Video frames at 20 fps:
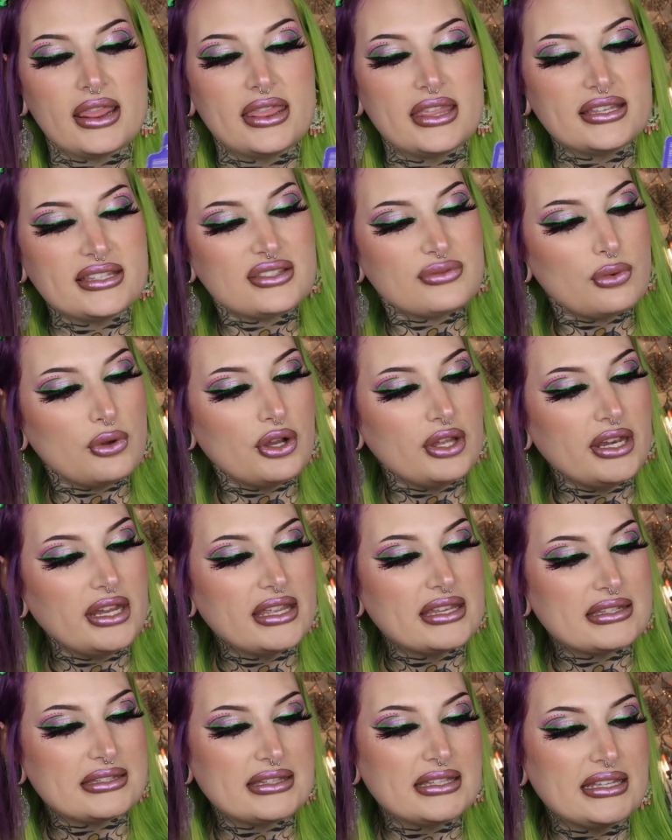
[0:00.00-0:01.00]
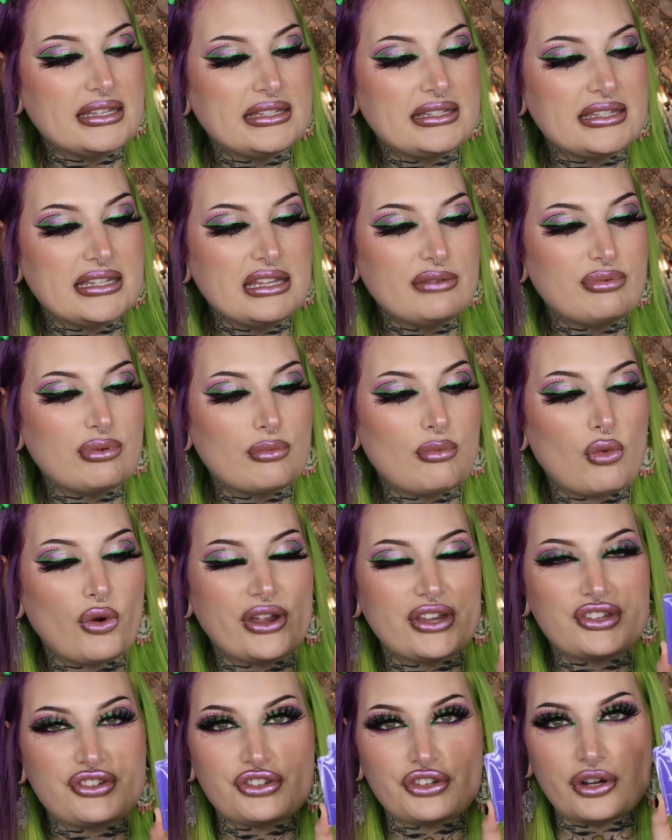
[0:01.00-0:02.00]
This one is the Deep
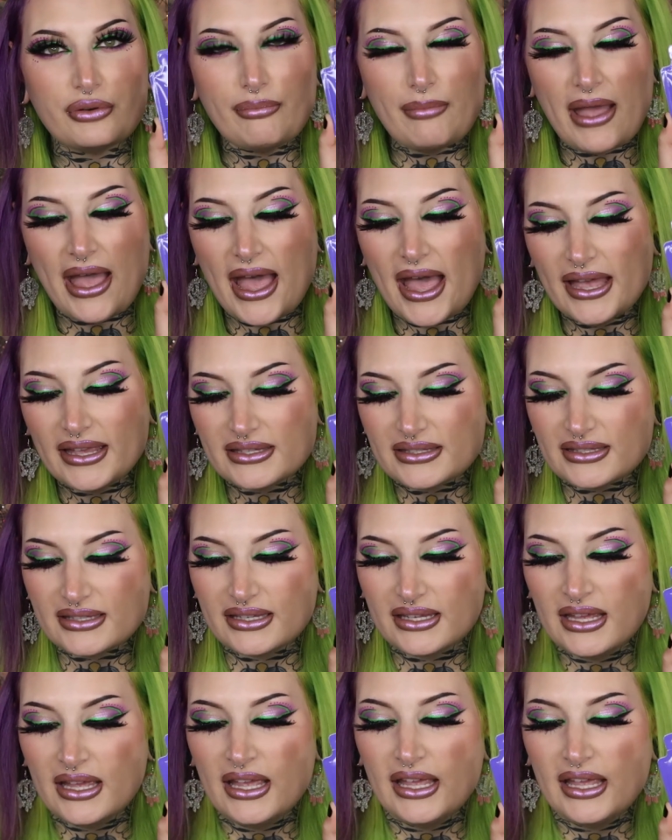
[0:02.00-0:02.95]
Moisture Mask.